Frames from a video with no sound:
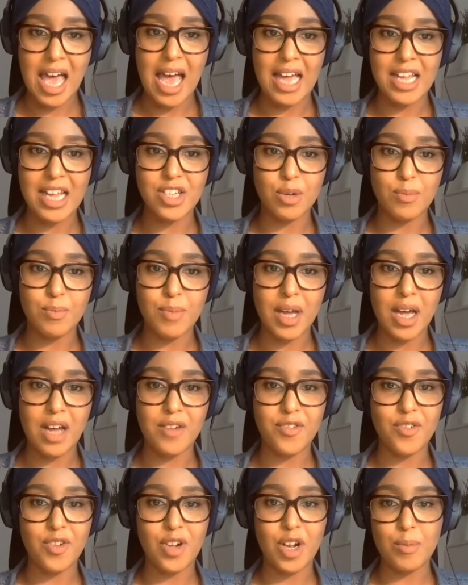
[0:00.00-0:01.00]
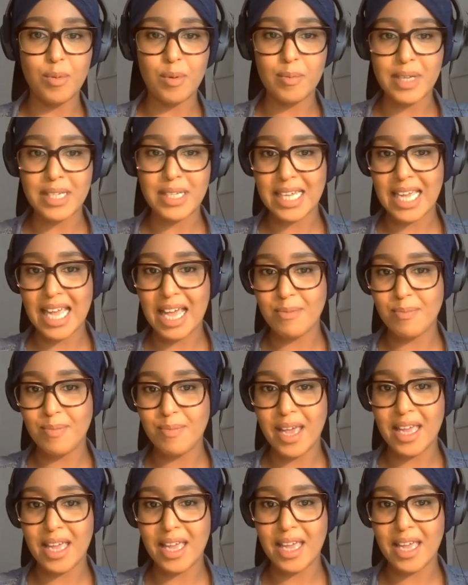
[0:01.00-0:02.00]
And on behalf of Global Media
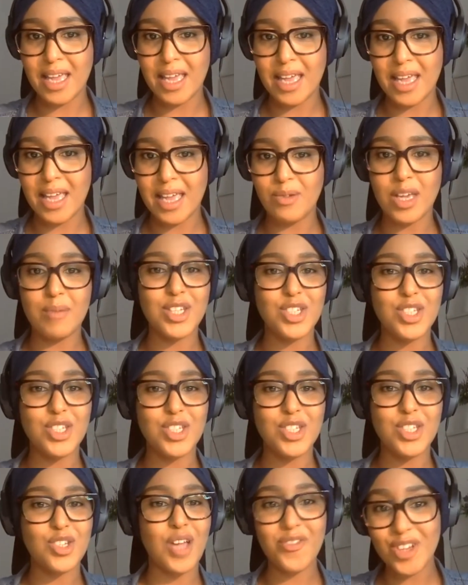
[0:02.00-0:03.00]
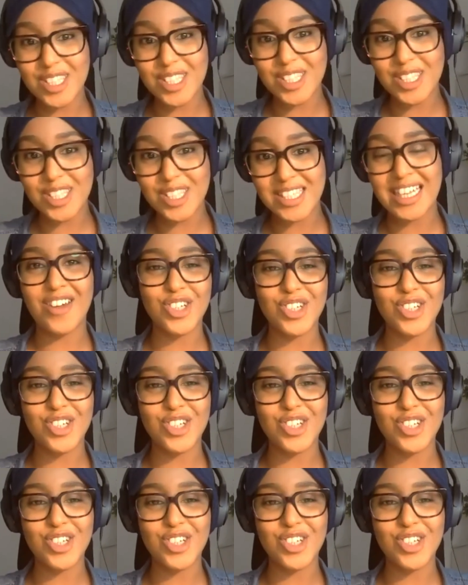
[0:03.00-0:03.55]
Campaign, we commend your efforts in